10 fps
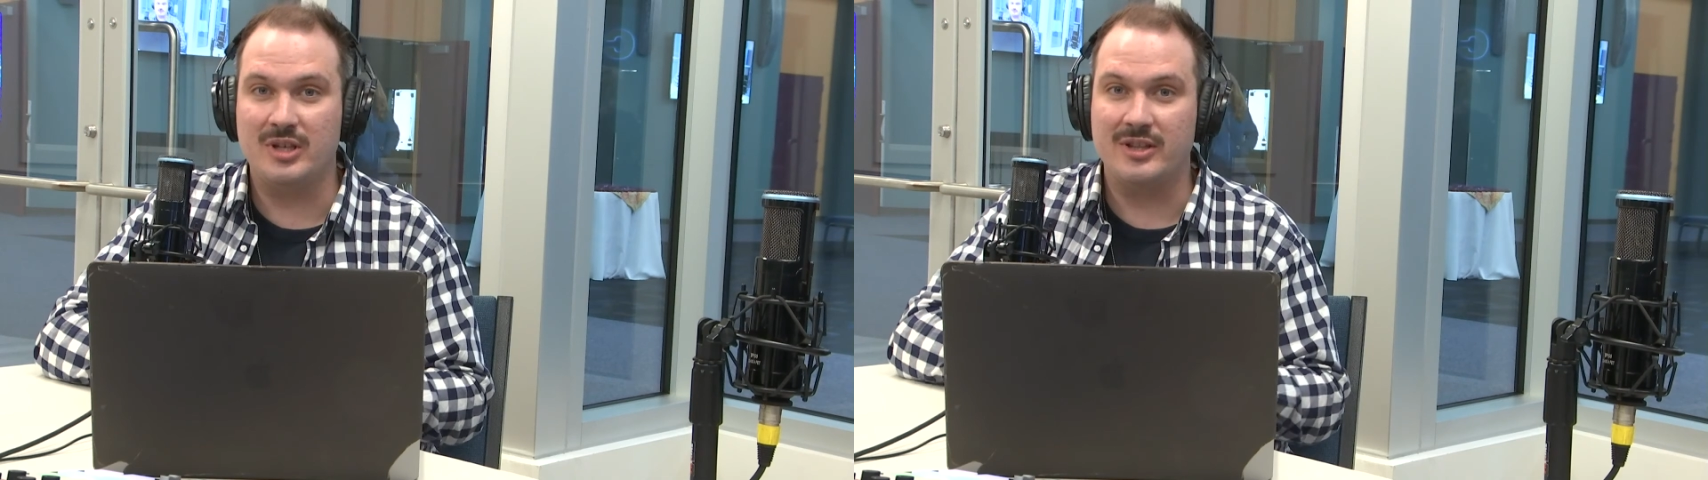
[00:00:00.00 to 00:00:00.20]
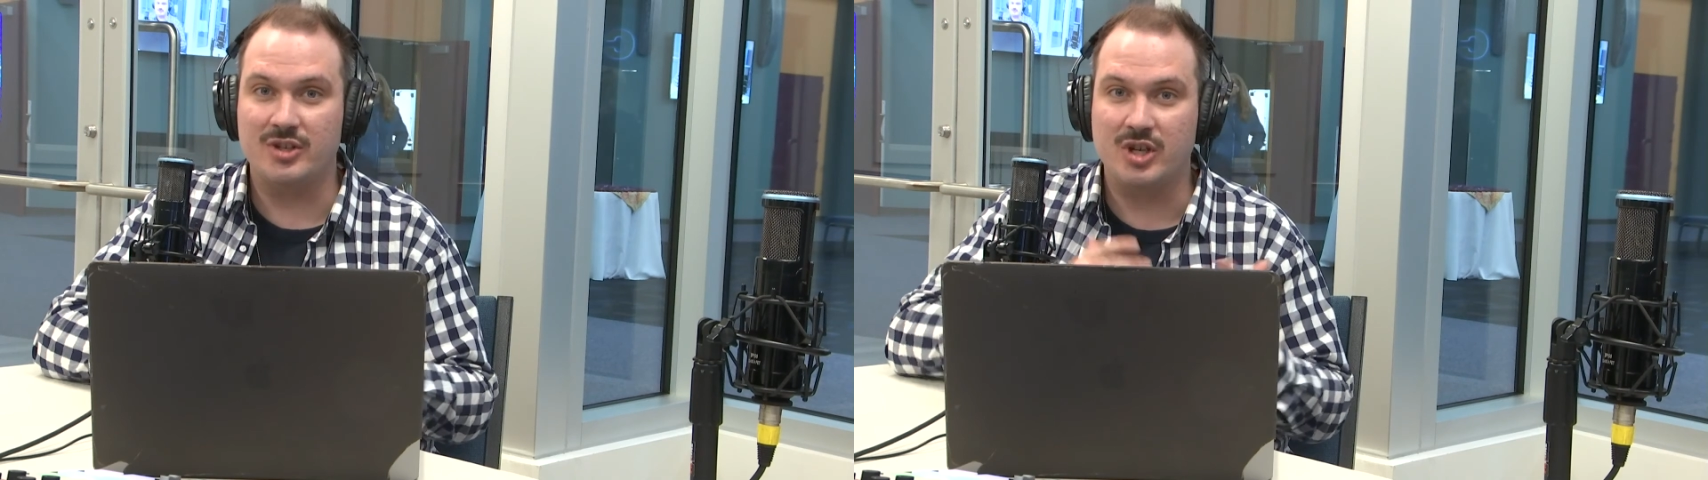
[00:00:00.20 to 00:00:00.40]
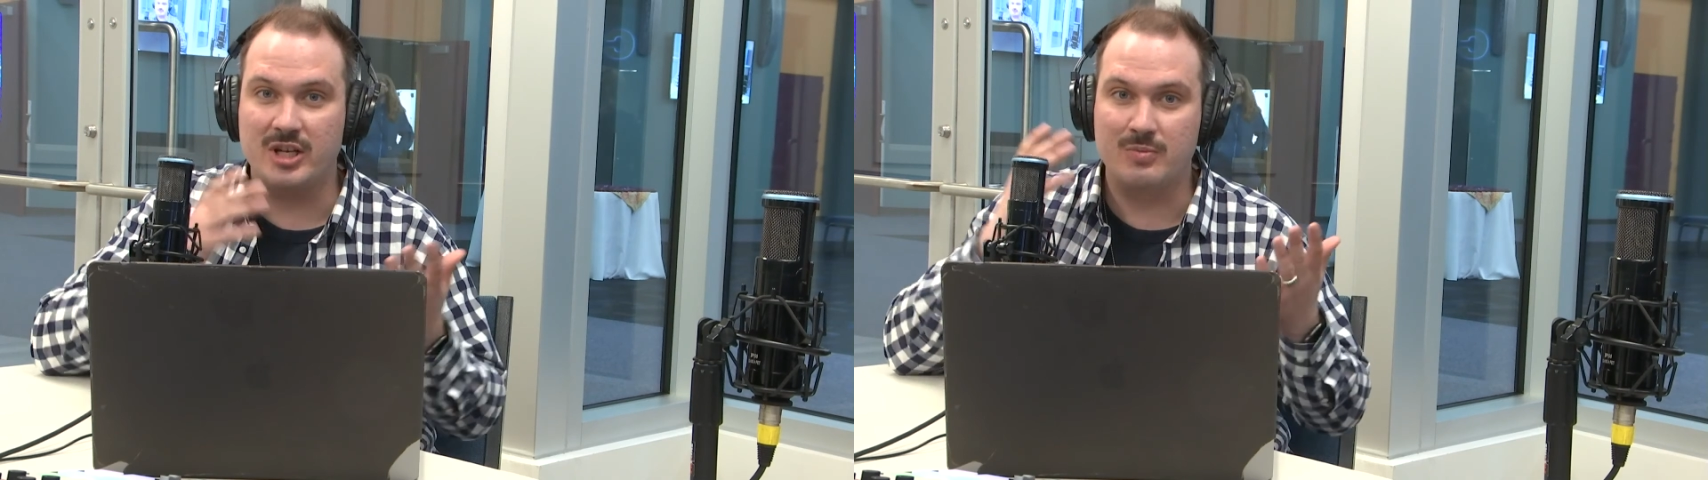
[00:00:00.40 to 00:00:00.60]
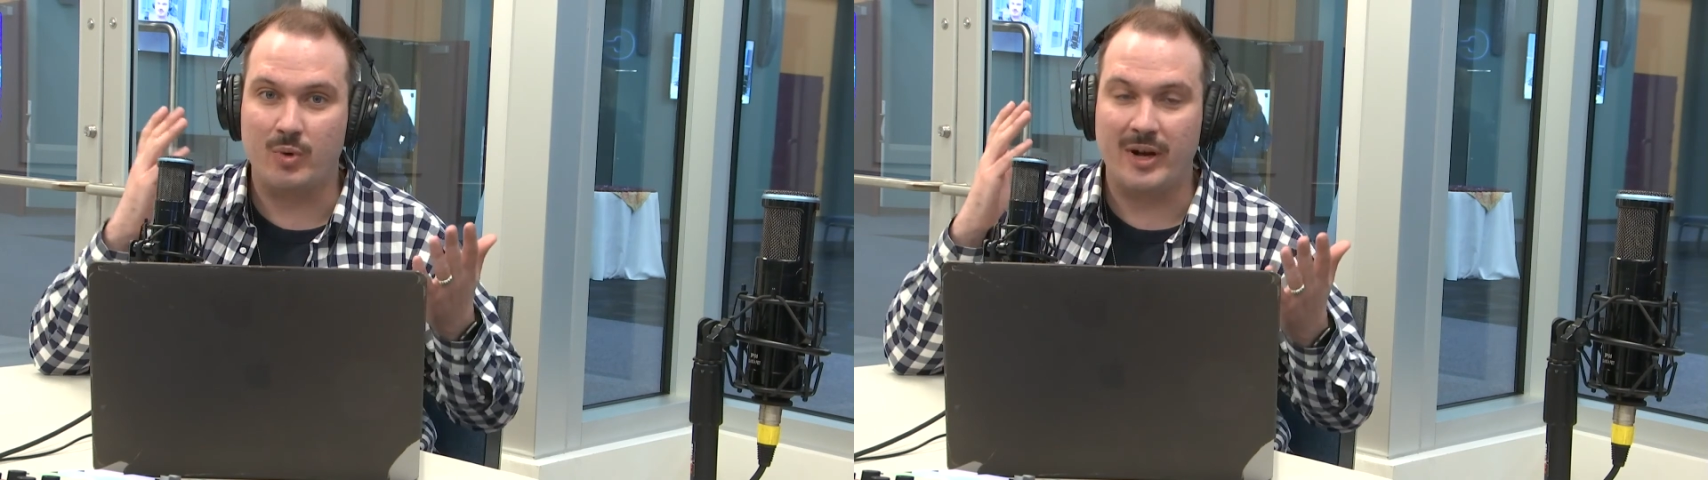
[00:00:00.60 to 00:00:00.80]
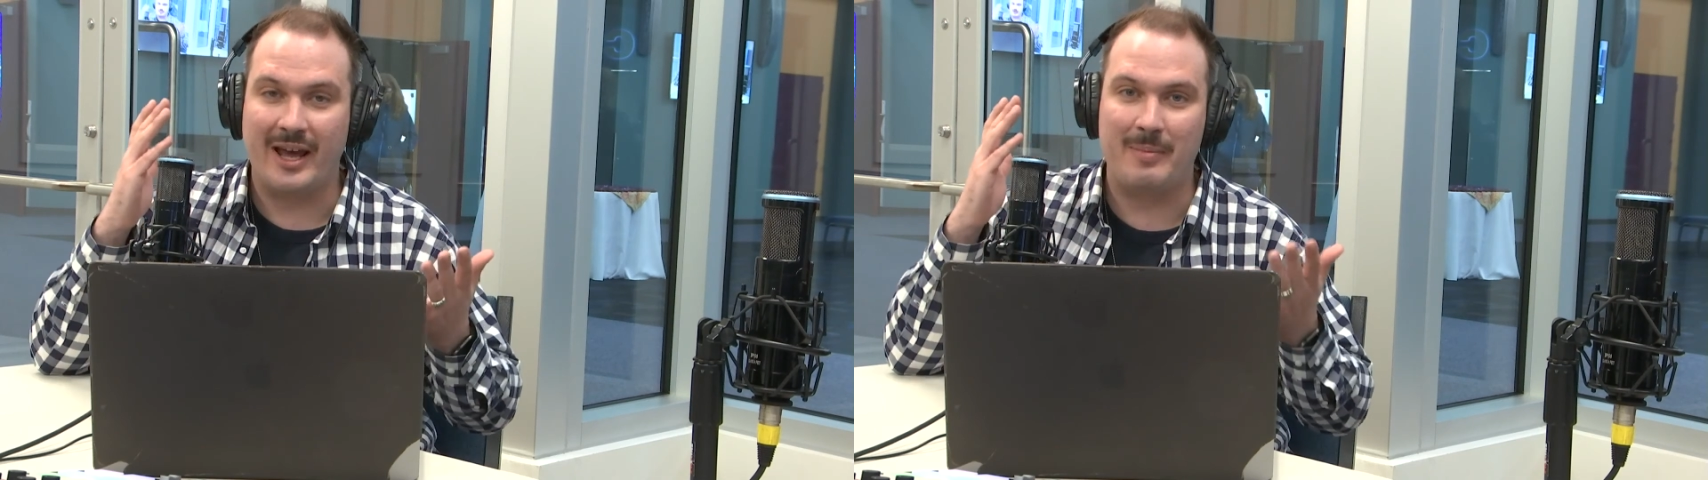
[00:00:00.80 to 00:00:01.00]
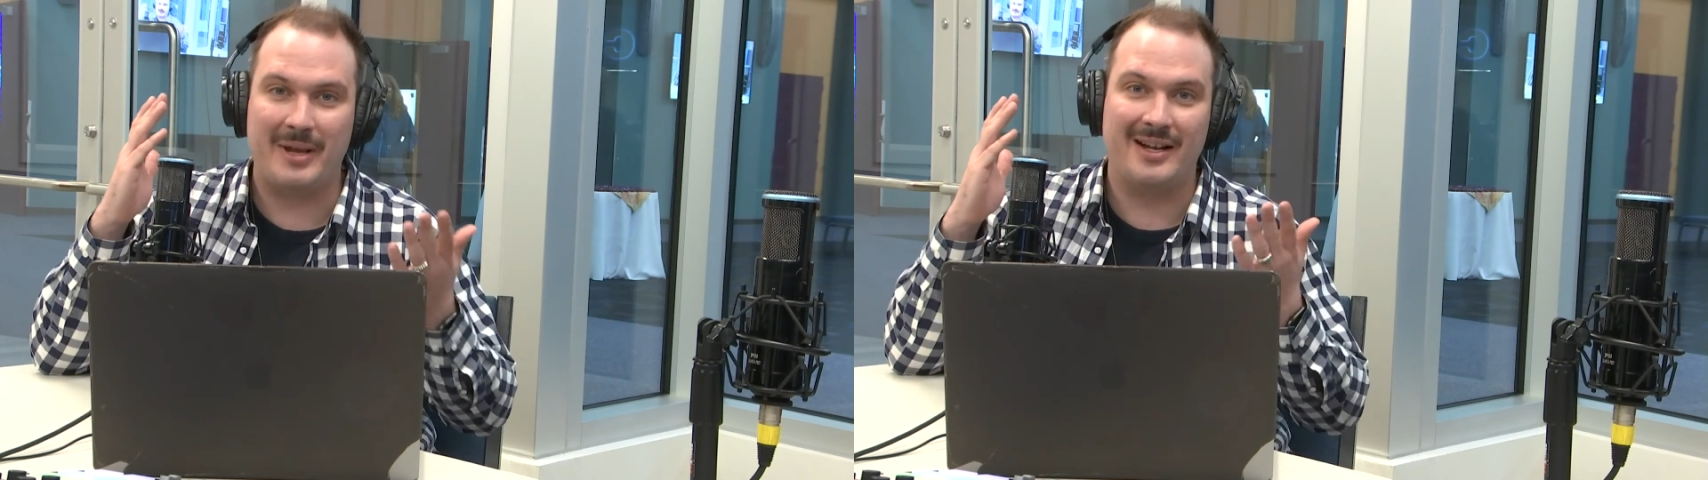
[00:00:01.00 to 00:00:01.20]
in the ChangePoint app and